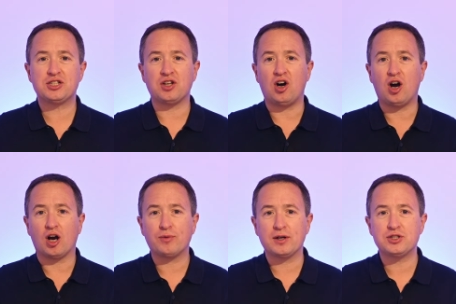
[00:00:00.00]
just a
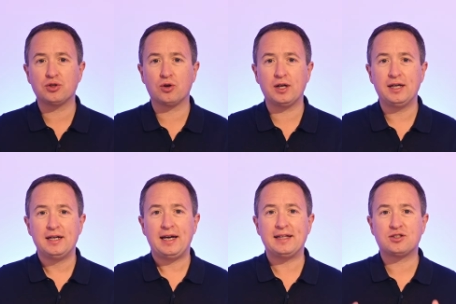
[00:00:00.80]
hardware story,
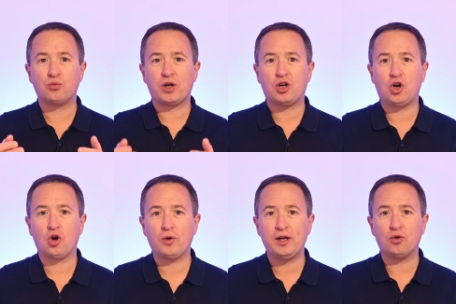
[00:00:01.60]
it's a
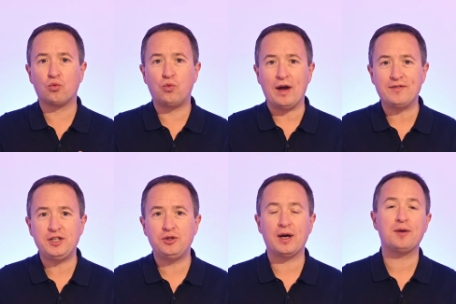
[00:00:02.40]
recurring
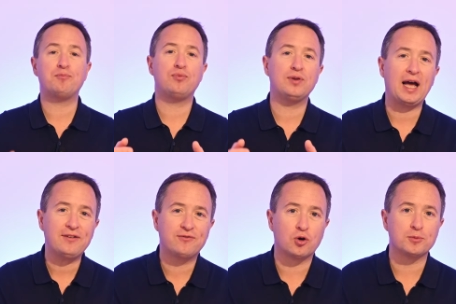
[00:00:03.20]
revenue and
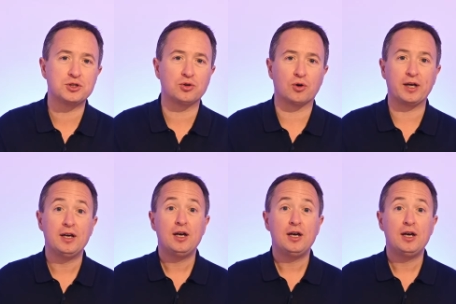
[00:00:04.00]
platform story,